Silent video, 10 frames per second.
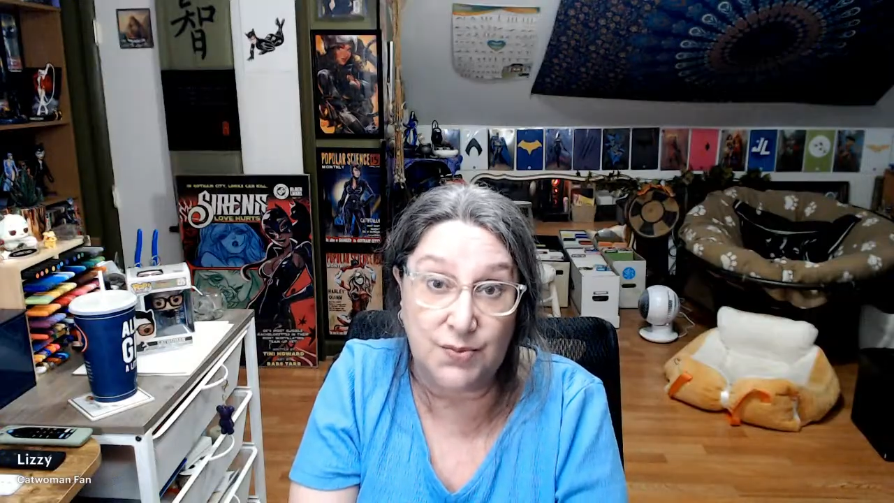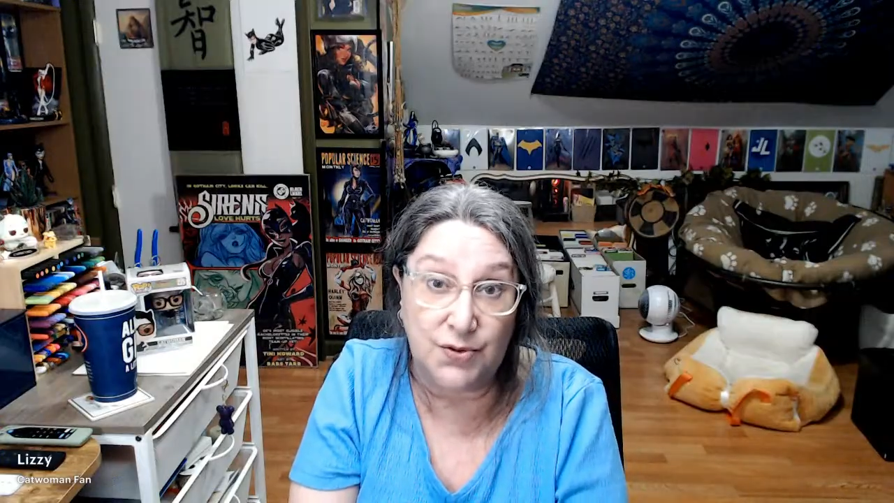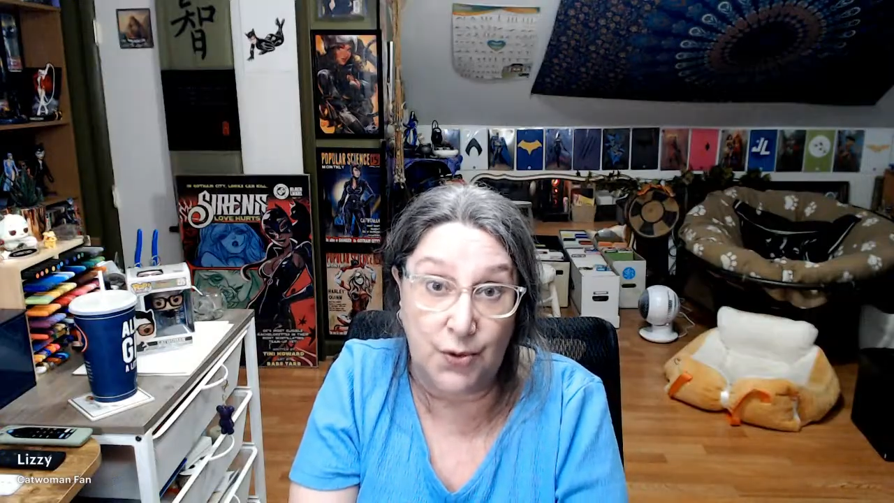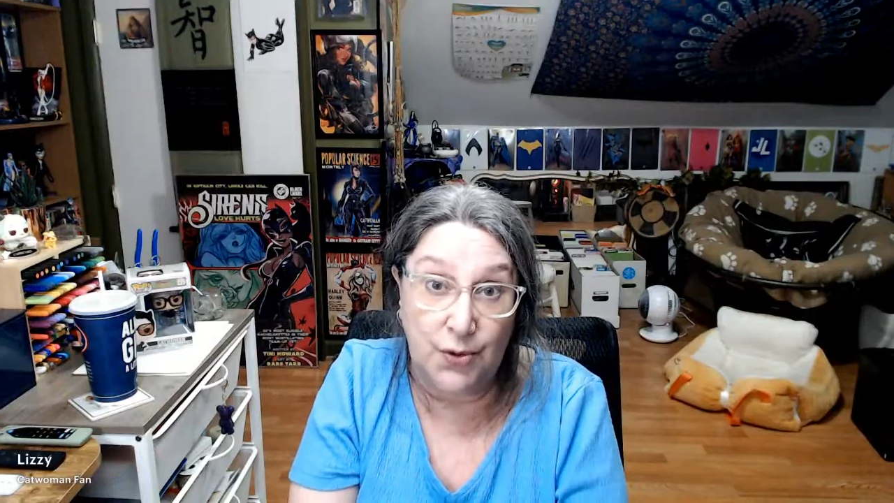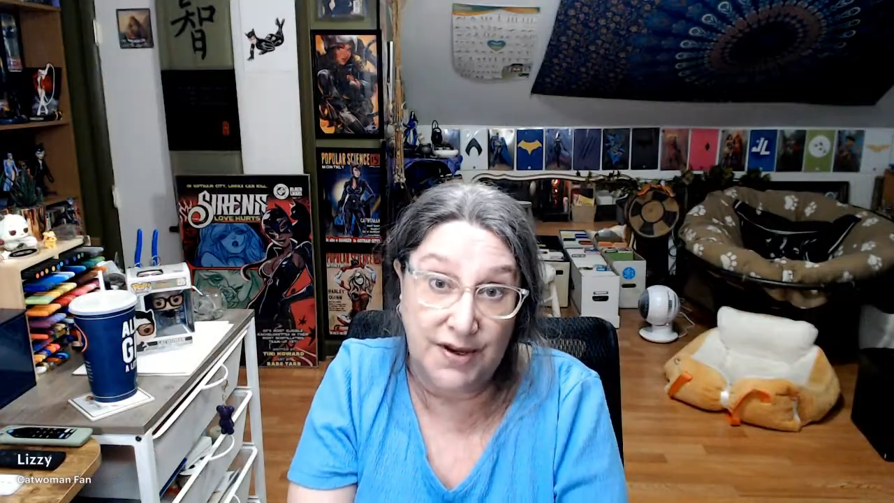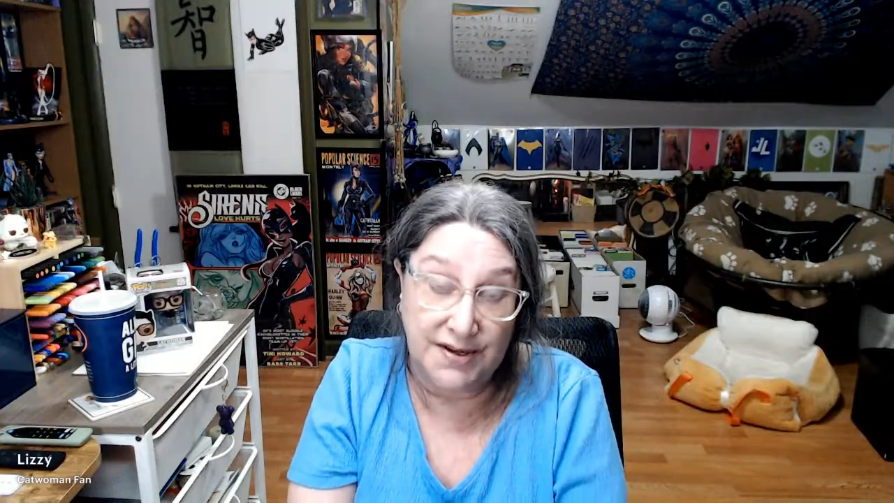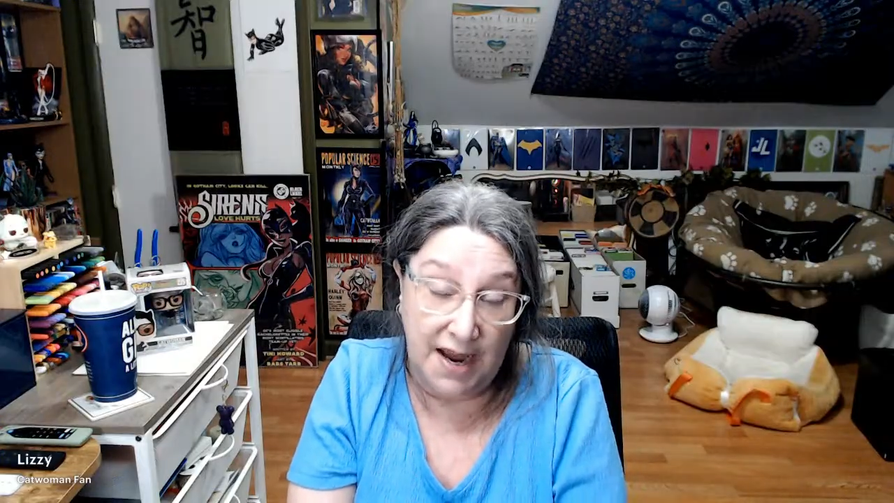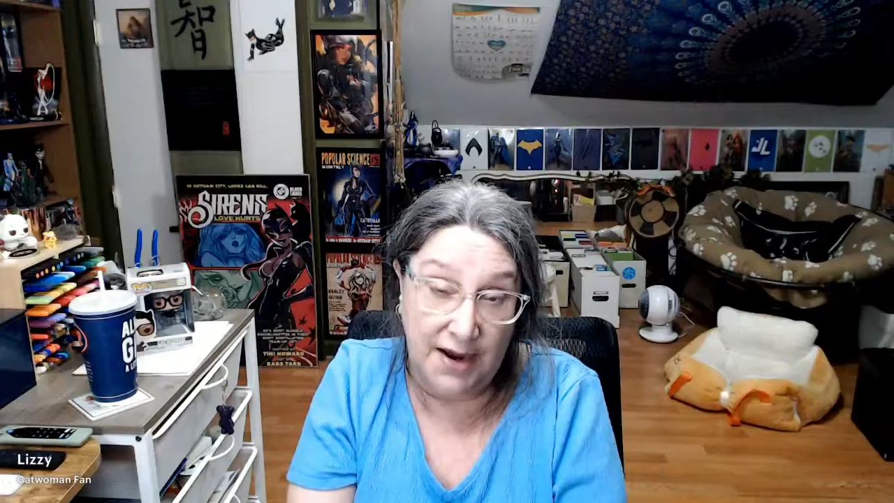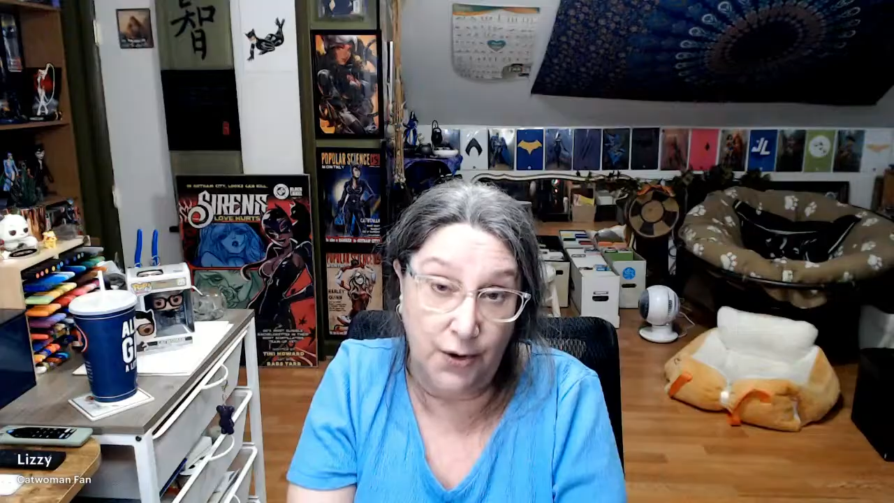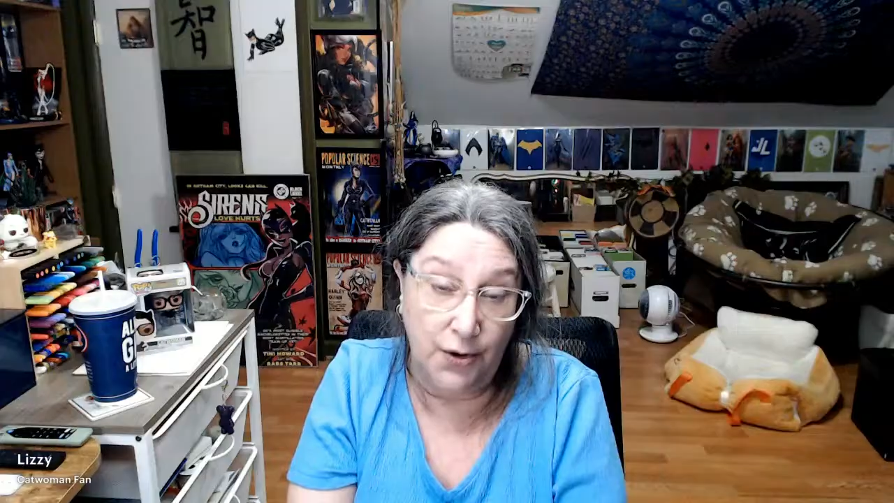with Cloak and
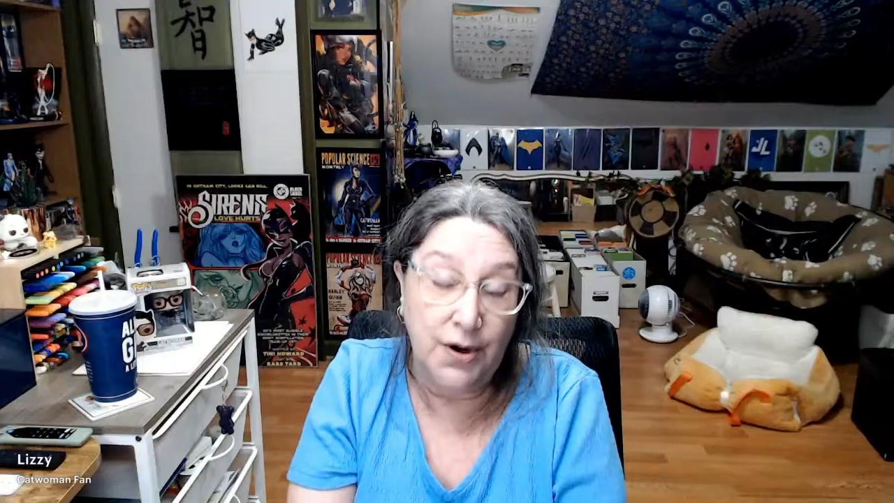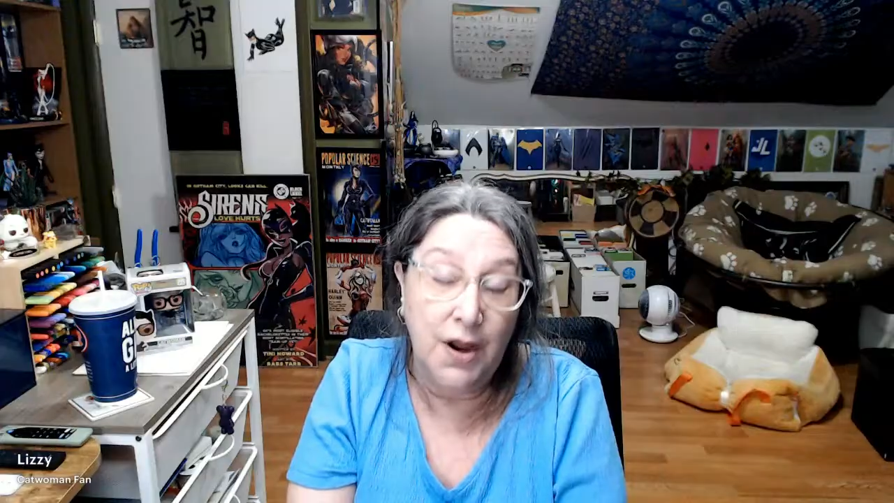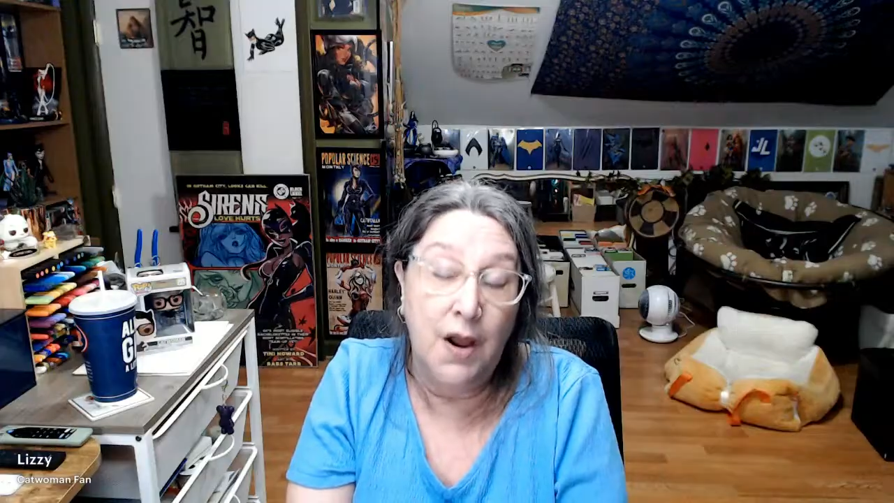Dagger